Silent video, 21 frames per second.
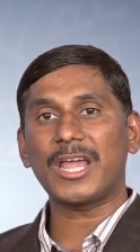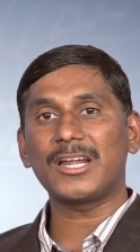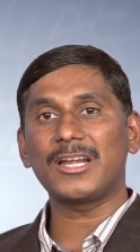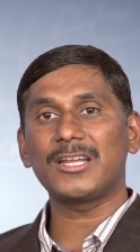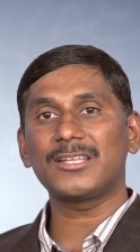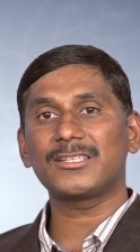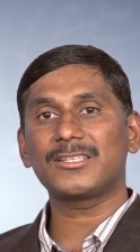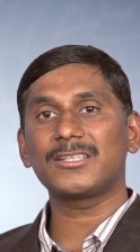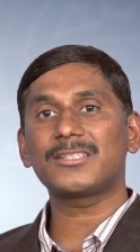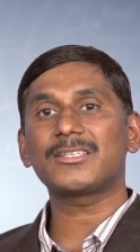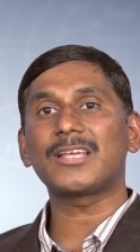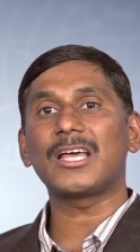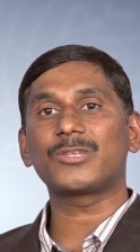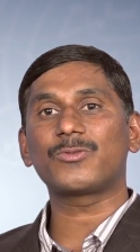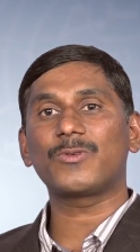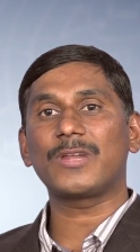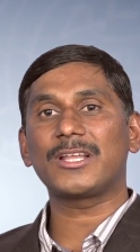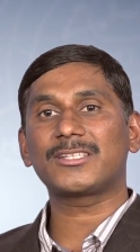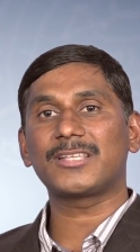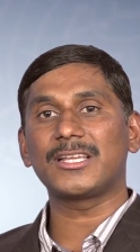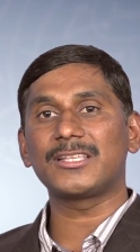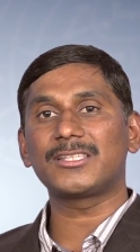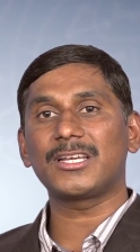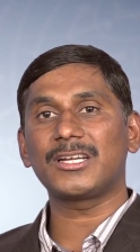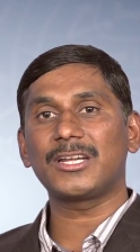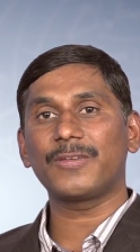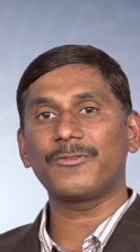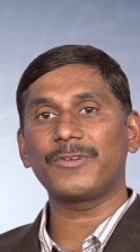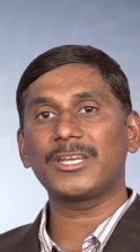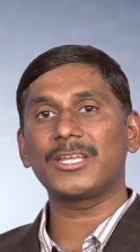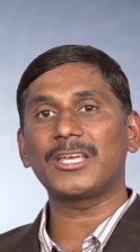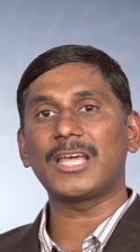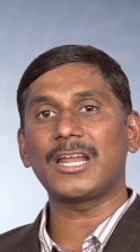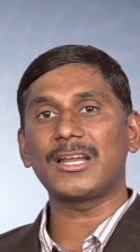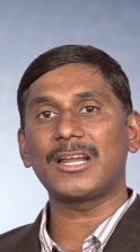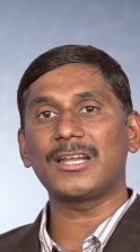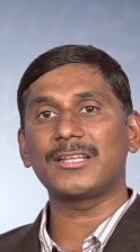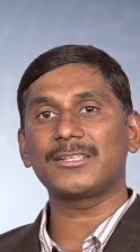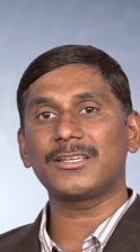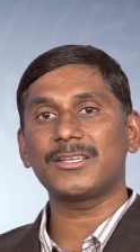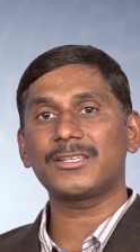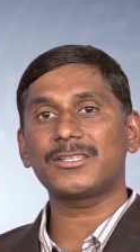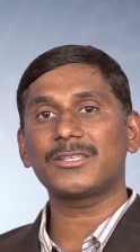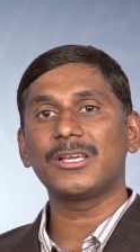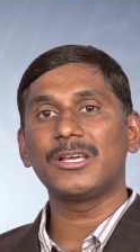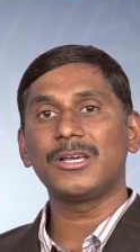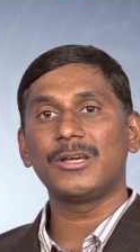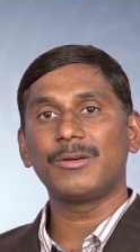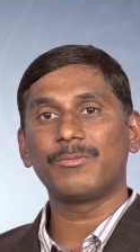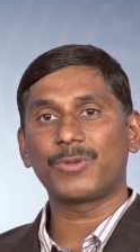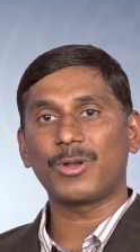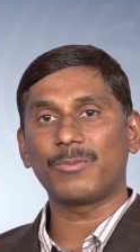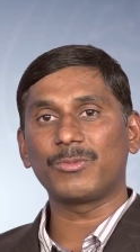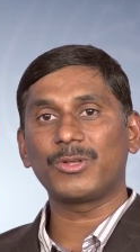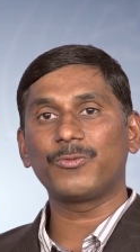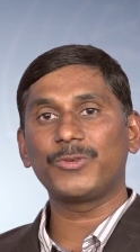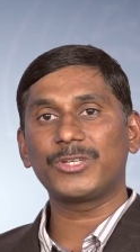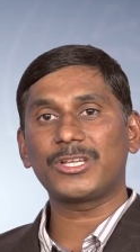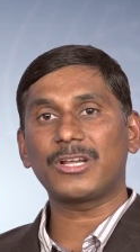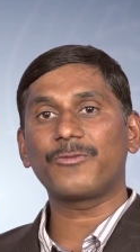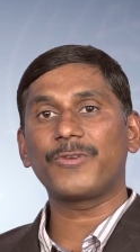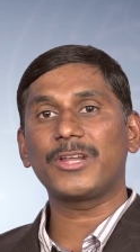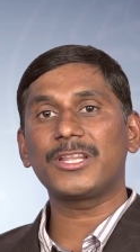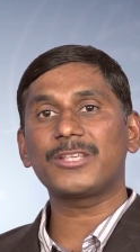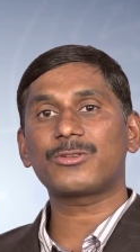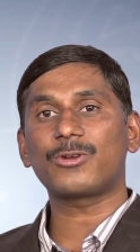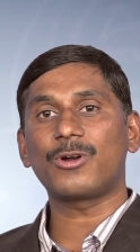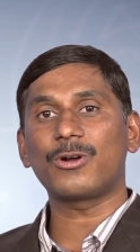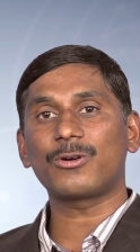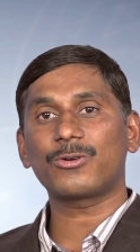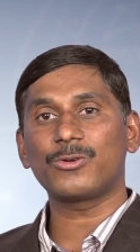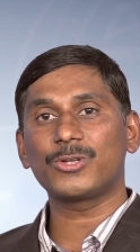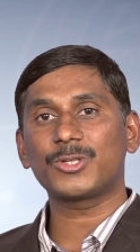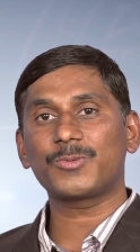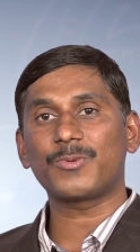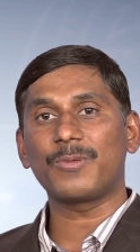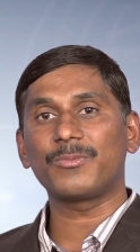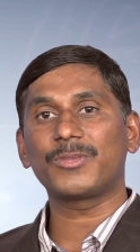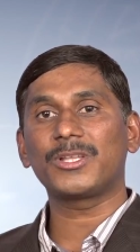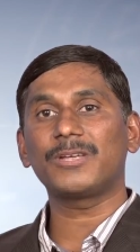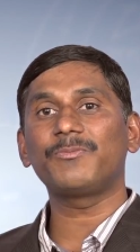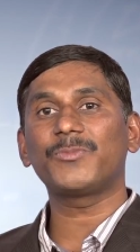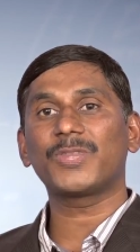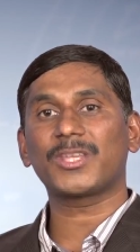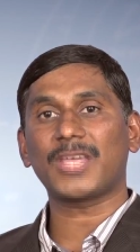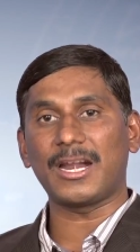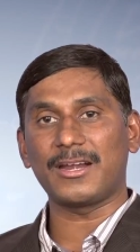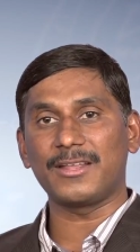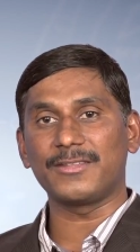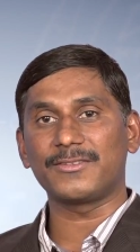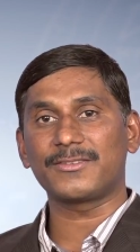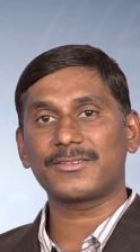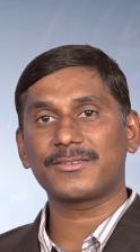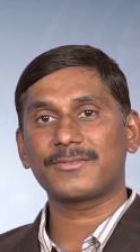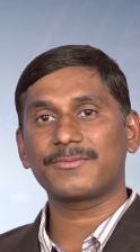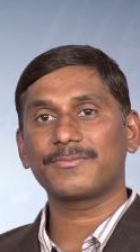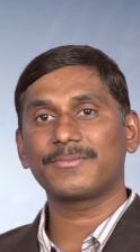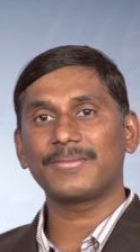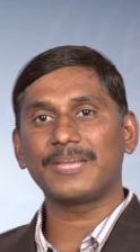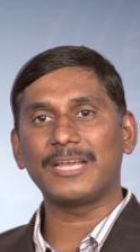analysis as well as sensitivity analysis from which are very strong tools from the Cadence.